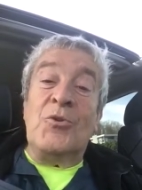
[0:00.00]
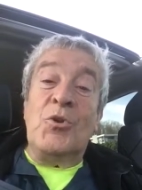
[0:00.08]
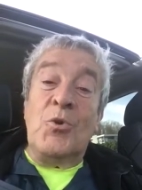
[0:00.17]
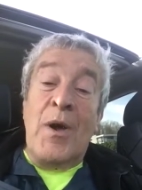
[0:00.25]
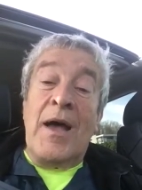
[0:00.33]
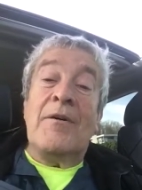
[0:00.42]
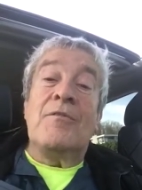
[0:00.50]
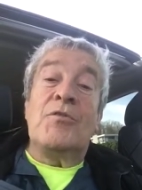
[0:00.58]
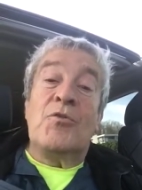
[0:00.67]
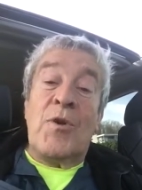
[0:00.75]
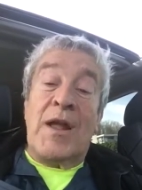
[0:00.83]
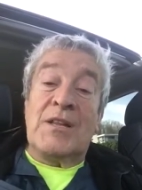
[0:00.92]
You
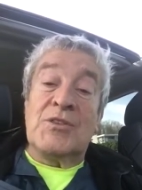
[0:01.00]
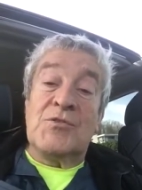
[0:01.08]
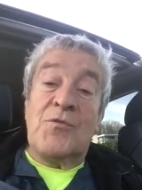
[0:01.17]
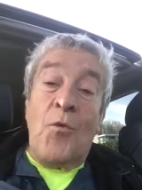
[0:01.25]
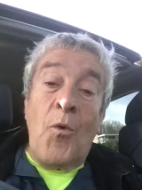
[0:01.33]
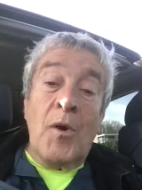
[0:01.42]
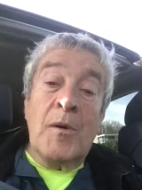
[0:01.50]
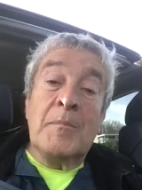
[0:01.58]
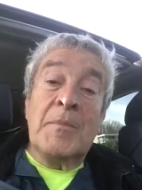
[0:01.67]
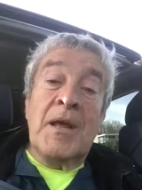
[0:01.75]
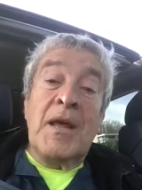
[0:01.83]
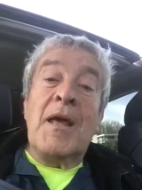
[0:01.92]
have
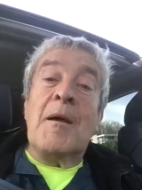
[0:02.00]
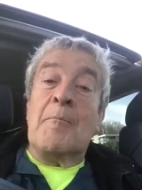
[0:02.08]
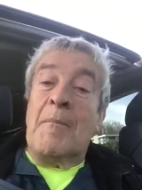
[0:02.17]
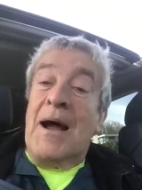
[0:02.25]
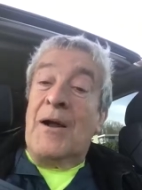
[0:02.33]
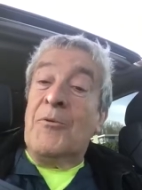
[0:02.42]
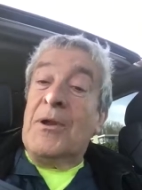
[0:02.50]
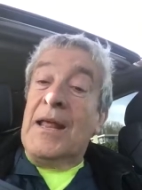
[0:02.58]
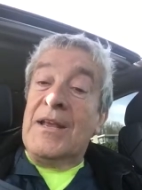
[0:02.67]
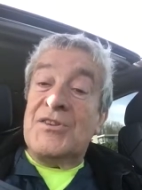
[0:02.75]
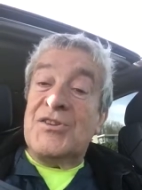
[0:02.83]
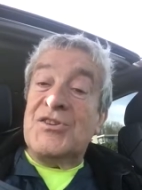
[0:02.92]
transformed my
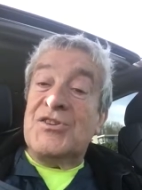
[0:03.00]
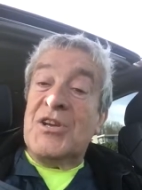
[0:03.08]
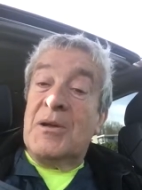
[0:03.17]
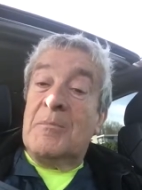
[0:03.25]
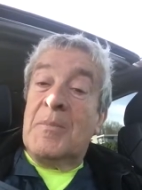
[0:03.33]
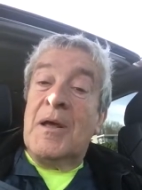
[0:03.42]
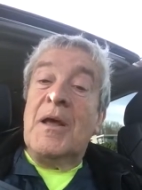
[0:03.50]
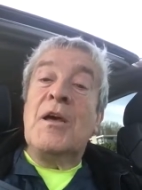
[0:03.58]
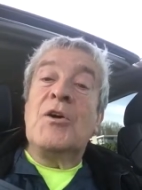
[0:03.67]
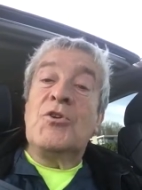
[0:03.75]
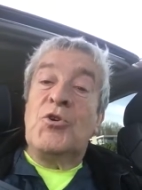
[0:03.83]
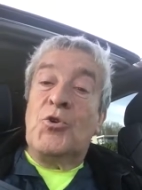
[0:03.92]
relationship
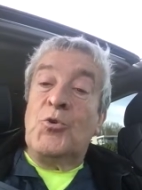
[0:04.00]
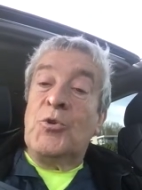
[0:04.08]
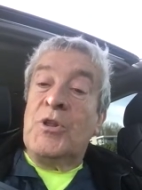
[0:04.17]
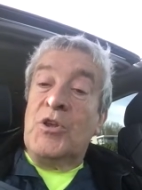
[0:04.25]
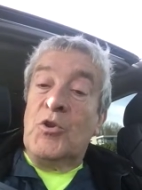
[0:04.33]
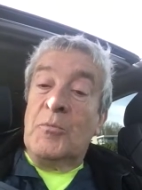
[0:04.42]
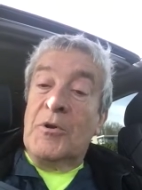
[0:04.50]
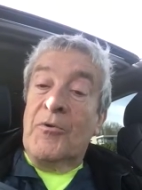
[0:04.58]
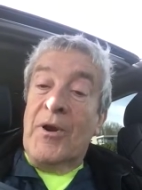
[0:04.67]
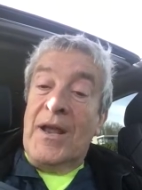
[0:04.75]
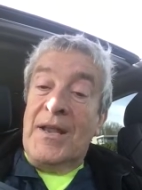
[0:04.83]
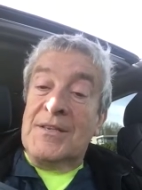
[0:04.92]
to the human
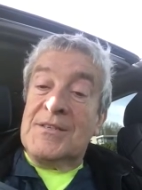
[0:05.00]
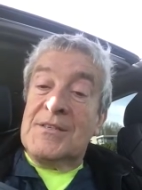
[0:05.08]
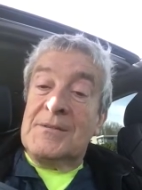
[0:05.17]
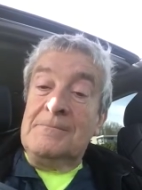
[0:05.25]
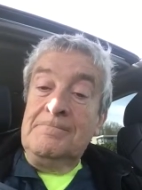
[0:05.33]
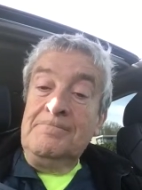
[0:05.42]
race.